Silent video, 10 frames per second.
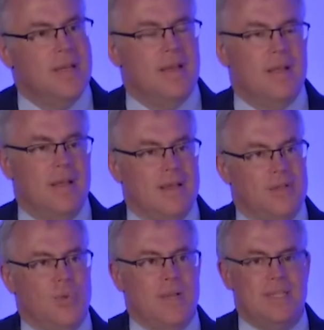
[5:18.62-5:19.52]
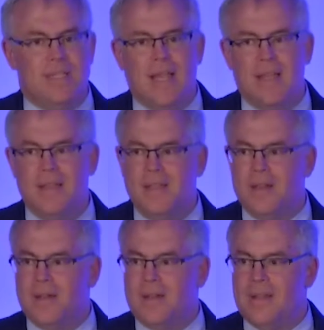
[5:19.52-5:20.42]
22nd
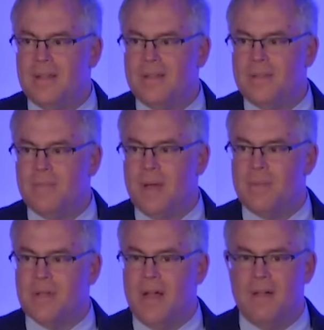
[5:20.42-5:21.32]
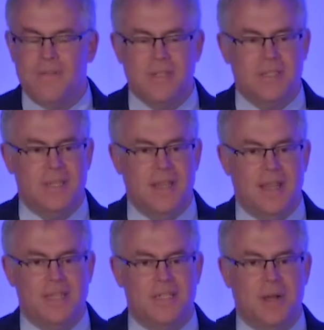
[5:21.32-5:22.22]
year in public office, and
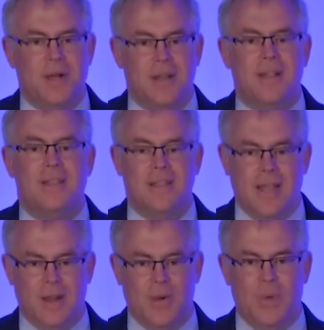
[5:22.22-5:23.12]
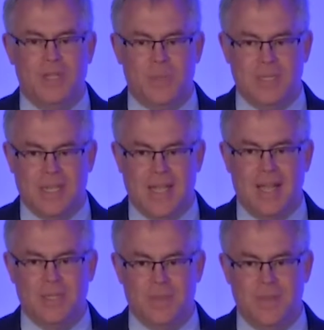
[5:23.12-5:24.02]
I started at the town of Queensbury as a
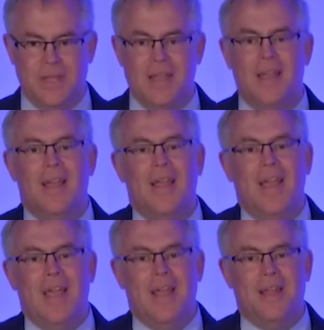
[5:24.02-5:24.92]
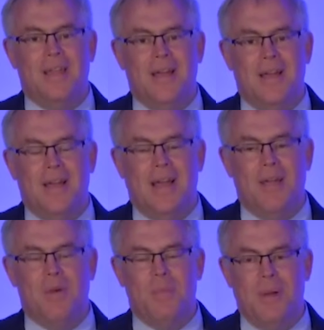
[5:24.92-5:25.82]
councilman, and I
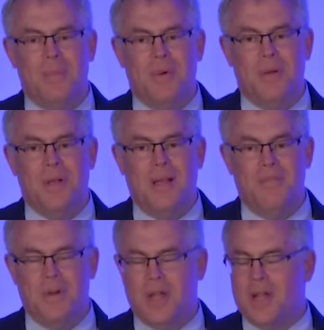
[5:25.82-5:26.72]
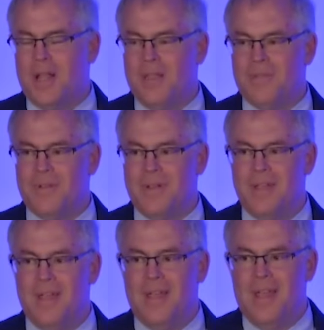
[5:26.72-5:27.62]
remember very
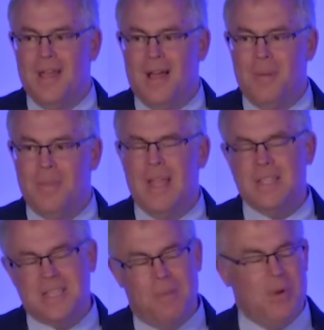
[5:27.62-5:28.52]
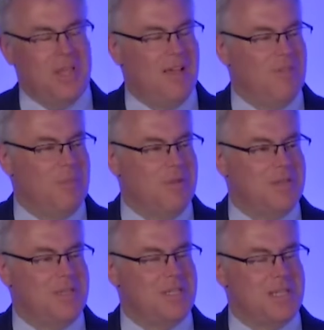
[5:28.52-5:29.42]
colorful and somewhat lovable
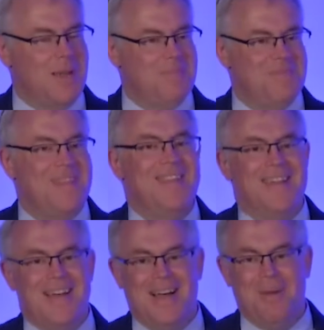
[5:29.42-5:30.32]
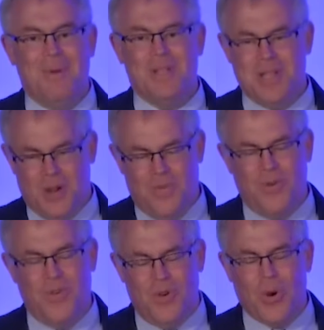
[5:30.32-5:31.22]
to some, but to
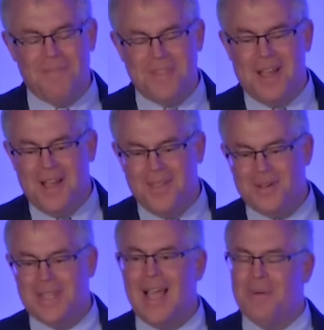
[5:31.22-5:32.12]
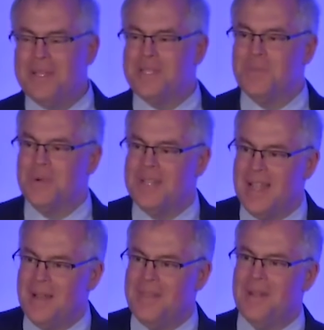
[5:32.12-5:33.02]
gruff to others, highway
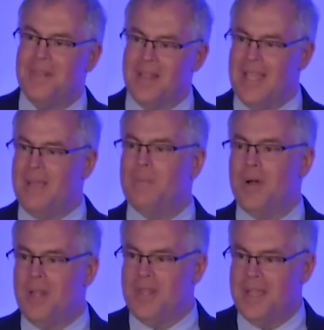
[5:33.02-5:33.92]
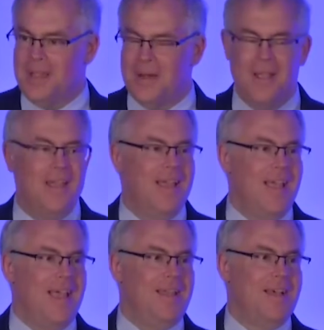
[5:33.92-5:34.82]
superintendent there, the late Paul Naylor.
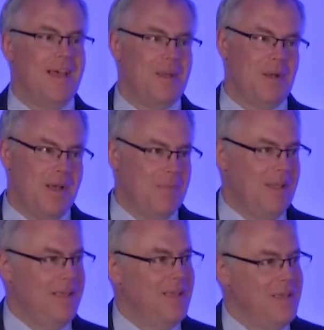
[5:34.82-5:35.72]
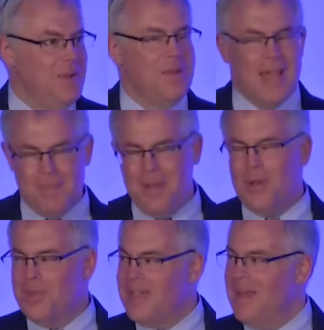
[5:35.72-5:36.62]
And I don't know how many, you got to be an
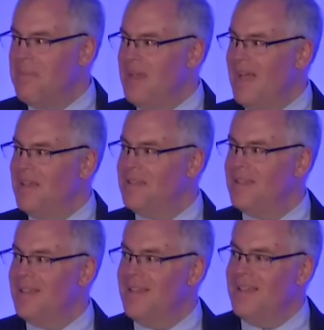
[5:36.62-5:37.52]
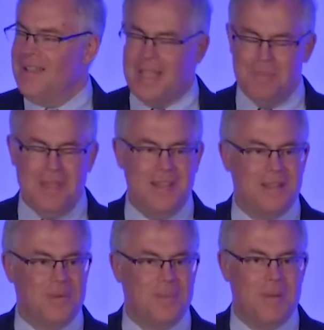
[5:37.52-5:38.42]
old timer now like me,
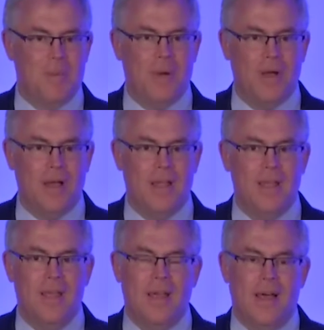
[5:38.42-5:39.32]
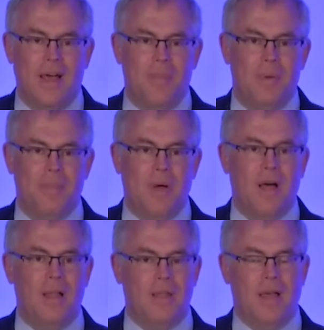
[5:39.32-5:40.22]
to remember Paul. But
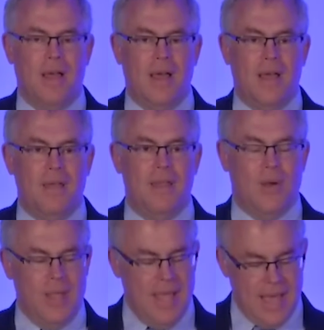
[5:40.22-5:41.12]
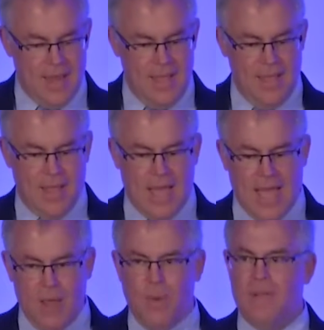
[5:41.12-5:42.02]
Paul, he had a
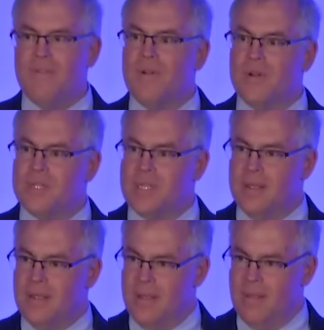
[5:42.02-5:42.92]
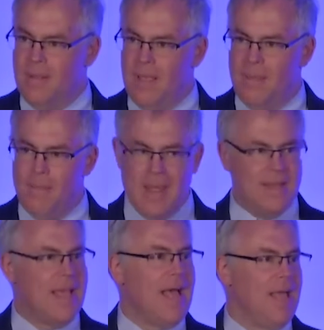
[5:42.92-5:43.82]
highway first
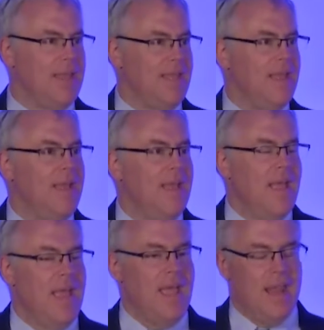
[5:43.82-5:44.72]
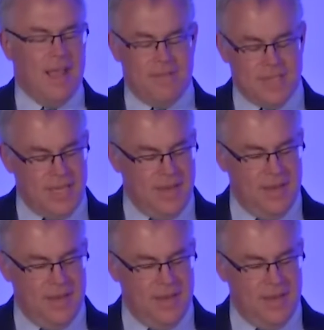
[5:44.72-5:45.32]
mentality. And I've seen,